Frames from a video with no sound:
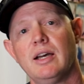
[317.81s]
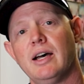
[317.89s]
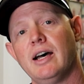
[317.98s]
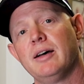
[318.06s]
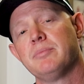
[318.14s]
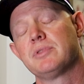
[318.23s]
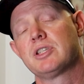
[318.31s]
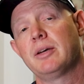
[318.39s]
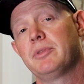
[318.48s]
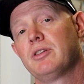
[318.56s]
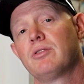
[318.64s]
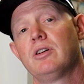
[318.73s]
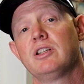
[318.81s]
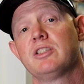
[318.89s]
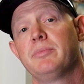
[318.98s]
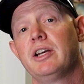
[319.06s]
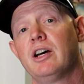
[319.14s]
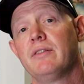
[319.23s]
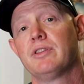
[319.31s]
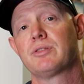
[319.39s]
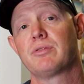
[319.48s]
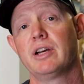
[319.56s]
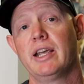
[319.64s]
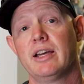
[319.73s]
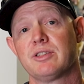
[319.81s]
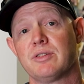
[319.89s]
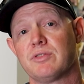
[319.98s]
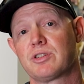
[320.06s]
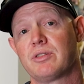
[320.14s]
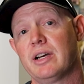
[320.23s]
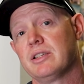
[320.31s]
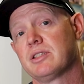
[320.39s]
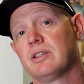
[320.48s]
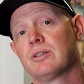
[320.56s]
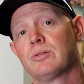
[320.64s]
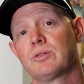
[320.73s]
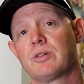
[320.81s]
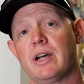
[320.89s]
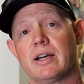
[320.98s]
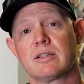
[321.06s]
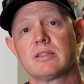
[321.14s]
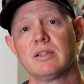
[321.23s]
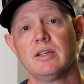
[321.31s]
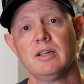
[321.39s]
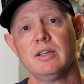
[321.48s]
Some of the rides have been over 3 hours of straight single tracks.